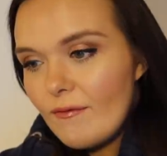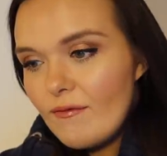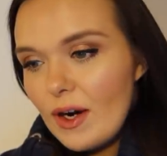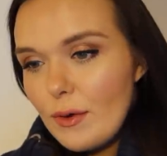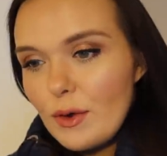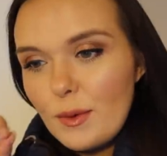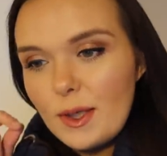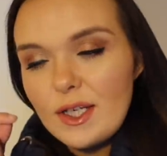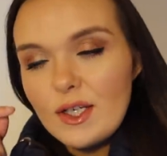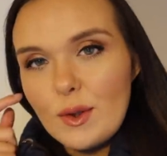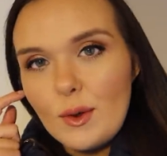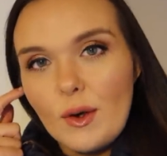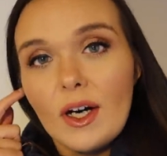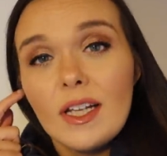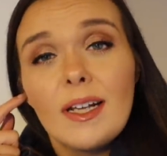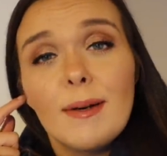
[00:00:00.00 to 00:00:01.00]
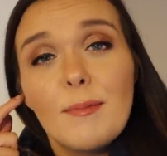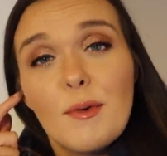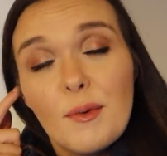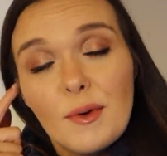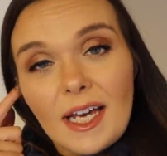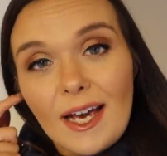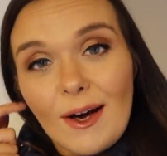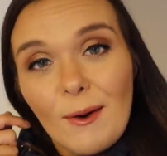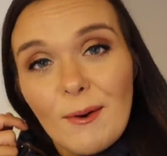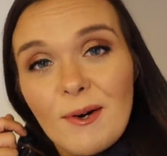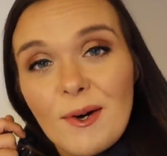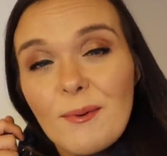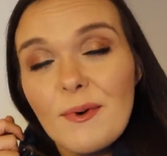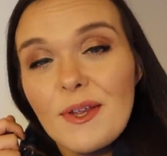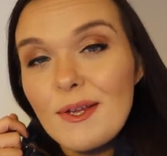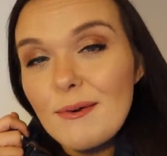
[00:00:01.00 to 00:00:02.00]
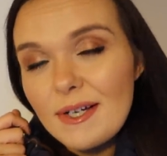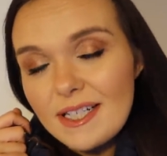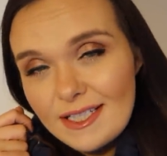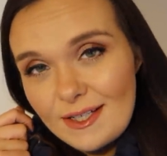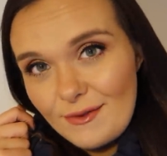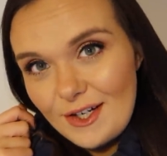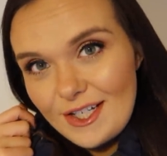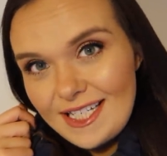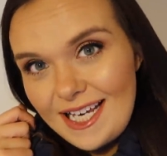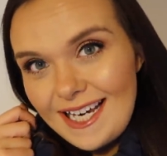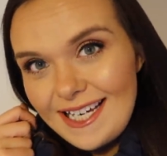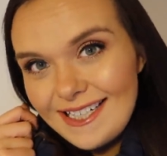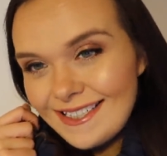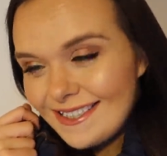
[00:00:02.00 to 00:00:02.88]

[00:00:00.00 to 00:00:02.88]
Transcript: very quick tour and then we will get on with the rest of our day.